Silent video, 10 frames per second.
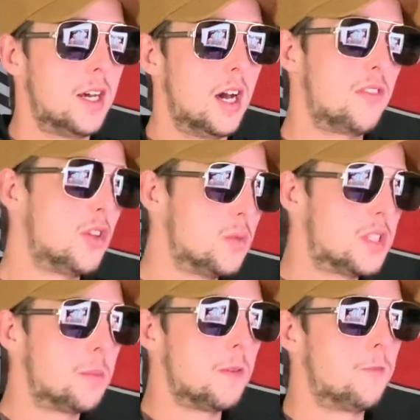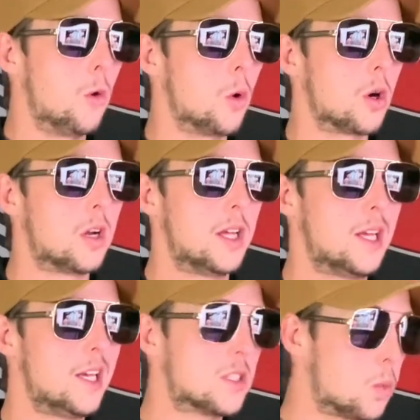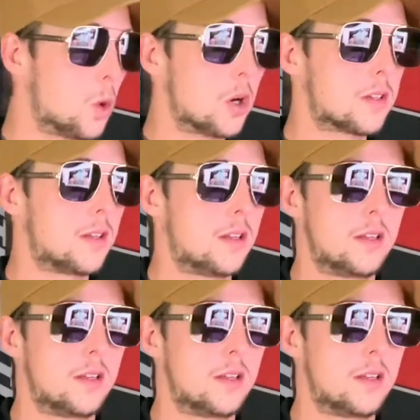I've used it before. It's worked.